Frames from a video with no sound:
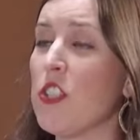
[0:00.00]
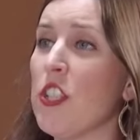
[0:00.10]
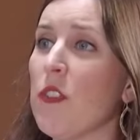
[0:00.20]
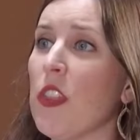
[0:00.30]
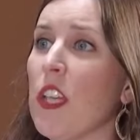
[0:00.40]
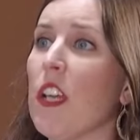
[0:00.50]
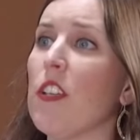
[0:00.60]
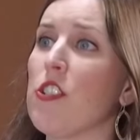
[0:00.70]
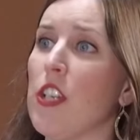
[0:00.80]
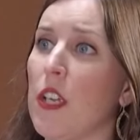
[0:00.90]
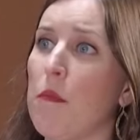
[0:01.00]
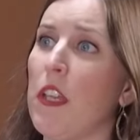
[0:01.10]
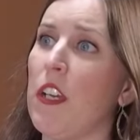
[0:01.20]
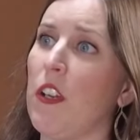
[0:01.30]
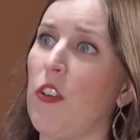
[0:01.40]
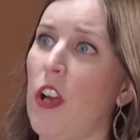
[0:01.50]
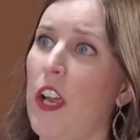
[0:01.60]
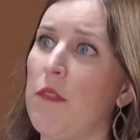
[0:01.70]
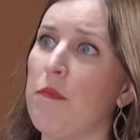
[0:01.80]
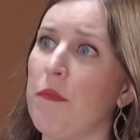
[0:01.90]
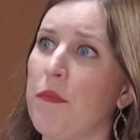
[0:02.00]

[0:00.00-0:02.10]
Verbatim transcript: Do you think she committed a crime?